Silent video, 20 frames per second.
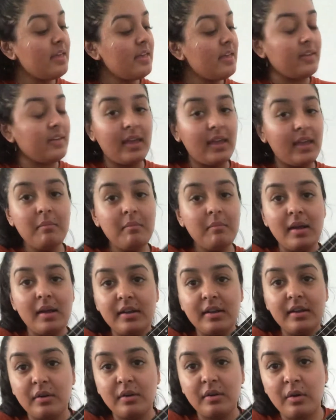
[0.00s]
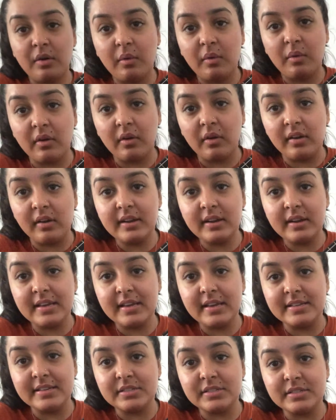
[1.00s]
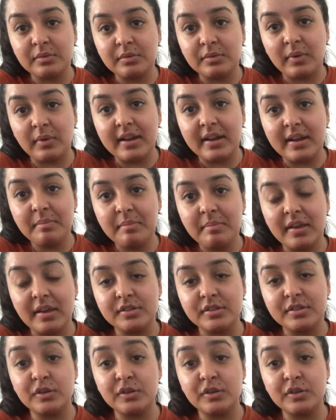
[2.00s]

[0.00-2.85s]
The A minor chord is right up here.